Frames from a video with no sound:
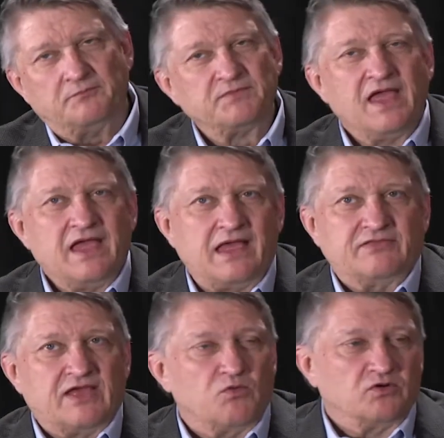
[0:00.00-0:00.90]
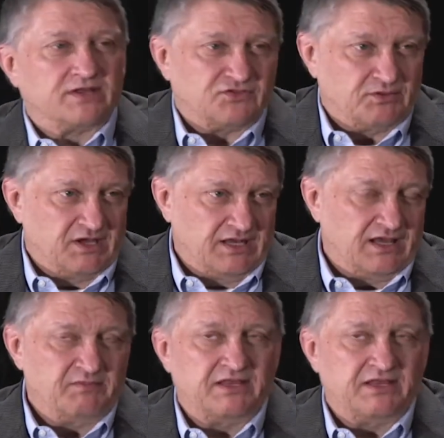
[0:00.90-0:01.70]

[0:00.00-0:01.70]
Yeah, and they won't get the money.